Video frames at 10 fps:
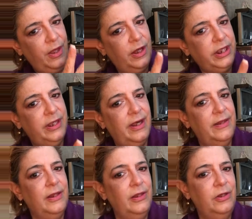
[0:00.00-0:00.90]

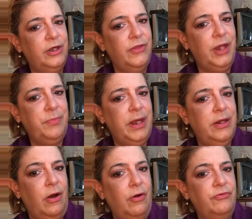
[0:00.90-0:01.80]
again, look at that
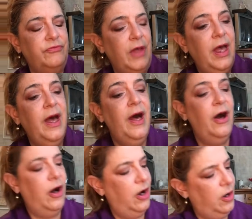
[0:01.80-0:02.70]
payoff.
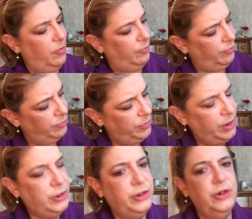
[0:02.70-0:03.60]

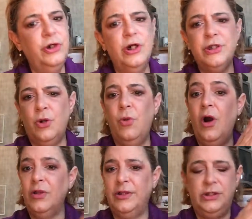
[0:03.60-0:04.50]
Good
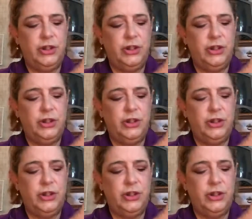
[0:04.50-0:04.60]
quality